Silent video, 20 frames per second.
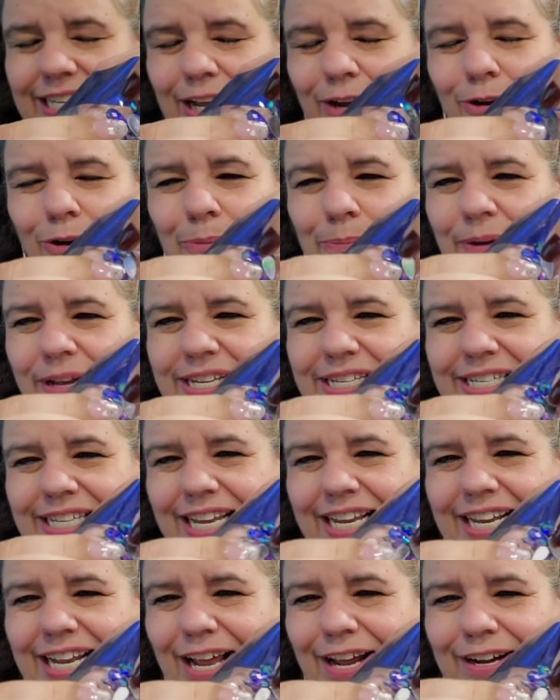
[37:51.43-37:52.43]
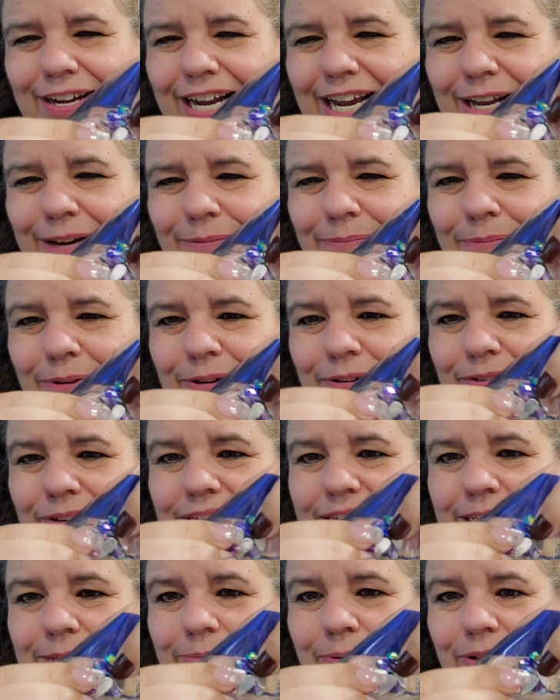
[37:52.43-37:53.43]
I hope I say that right,
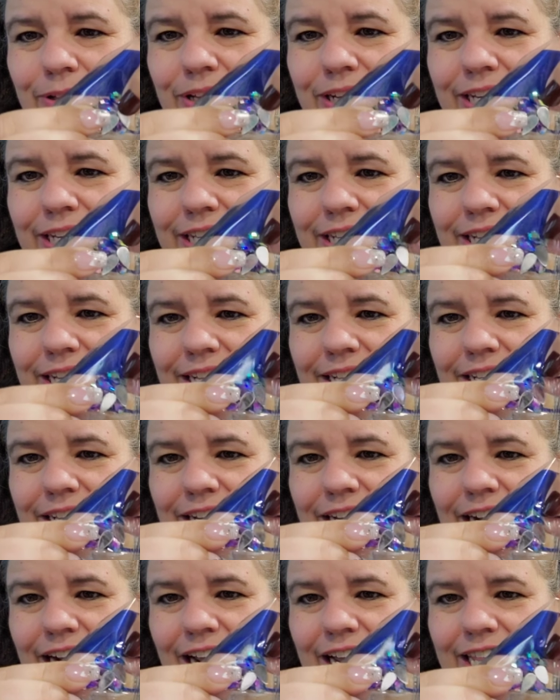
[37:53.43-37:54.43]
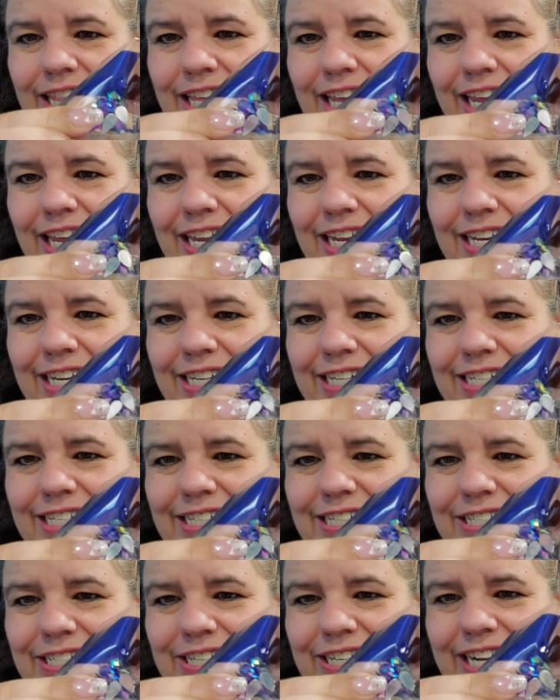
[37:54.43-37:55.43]
marquise, but look at look at how they
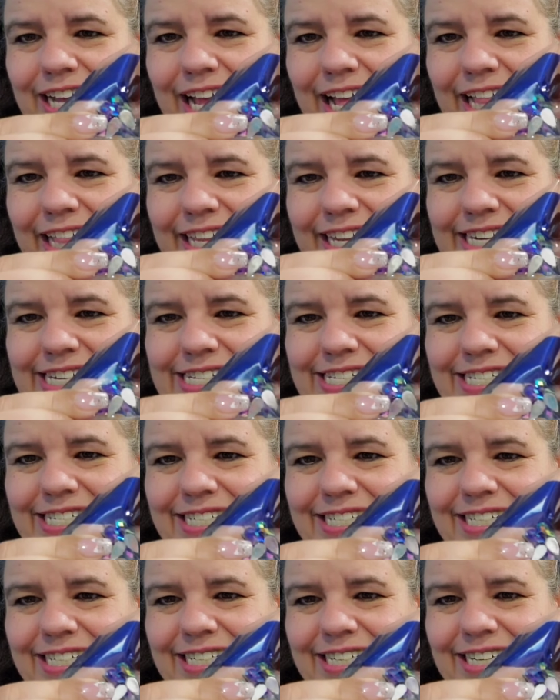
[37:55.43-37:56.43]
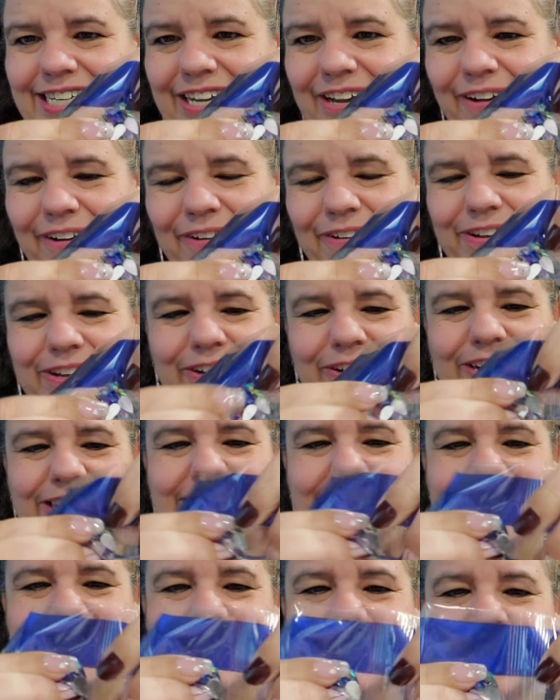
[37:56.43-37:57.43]
Western colors. Oh,
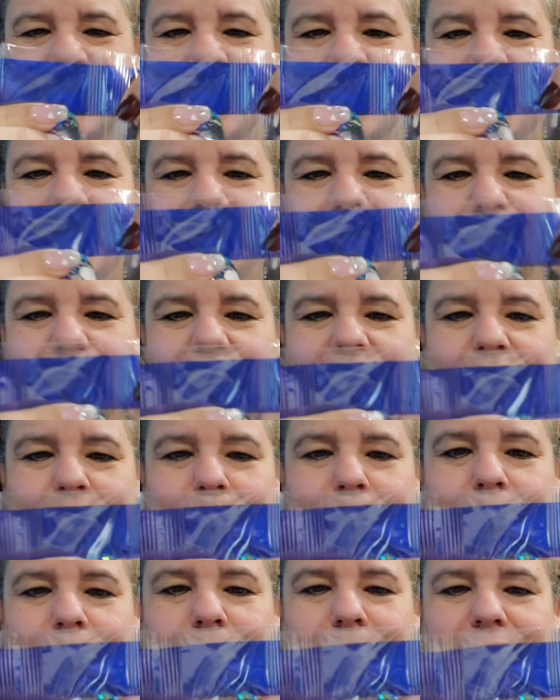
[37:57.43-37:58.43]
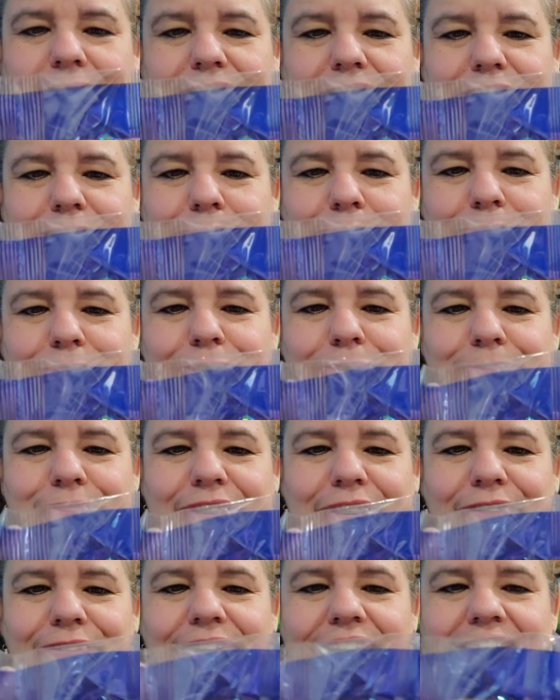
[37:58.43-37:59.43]
gorgeous. So like a purplish blue
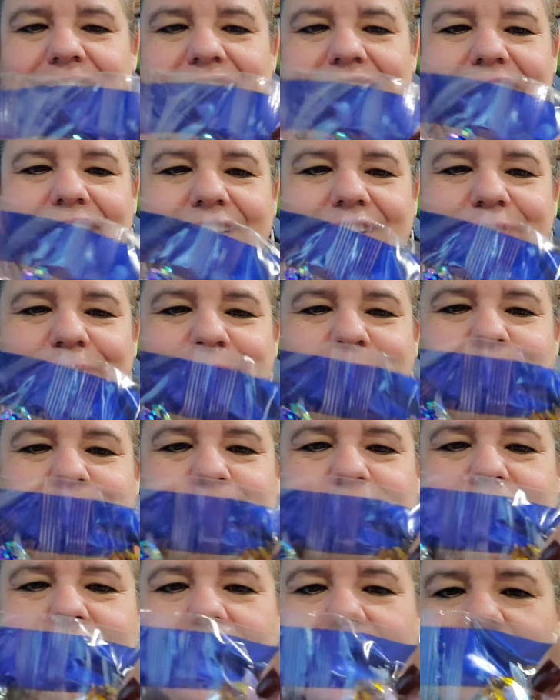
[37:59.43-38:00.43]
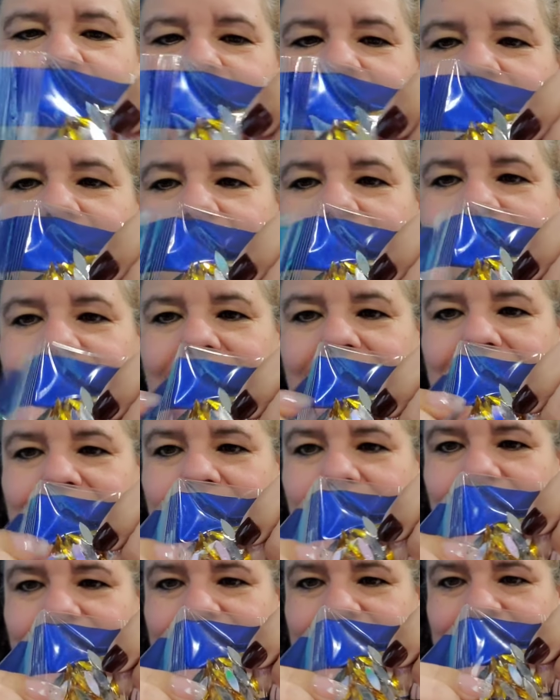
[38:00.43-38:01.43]
and green. And then you
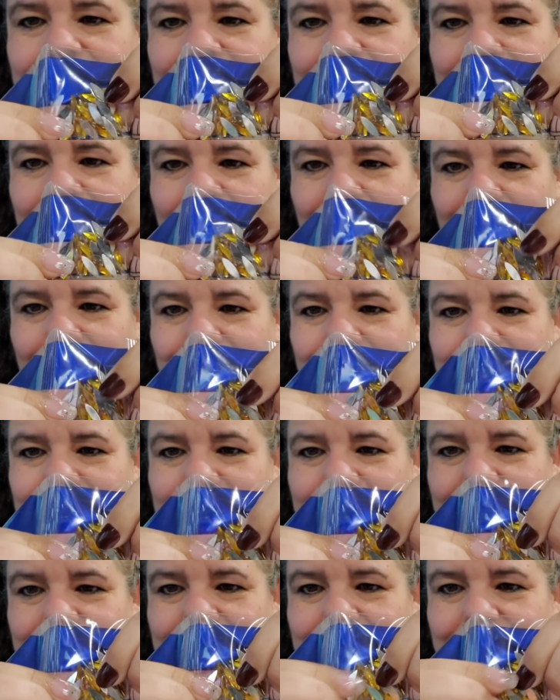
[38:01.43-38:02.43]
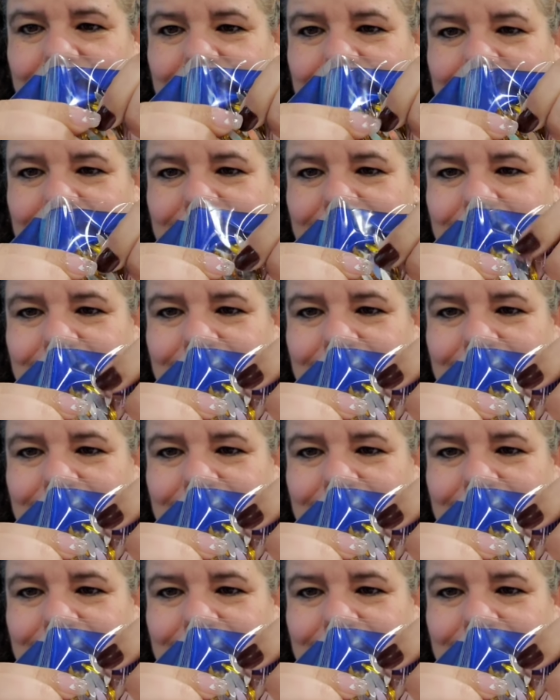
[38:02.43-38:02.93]
have some yellow here.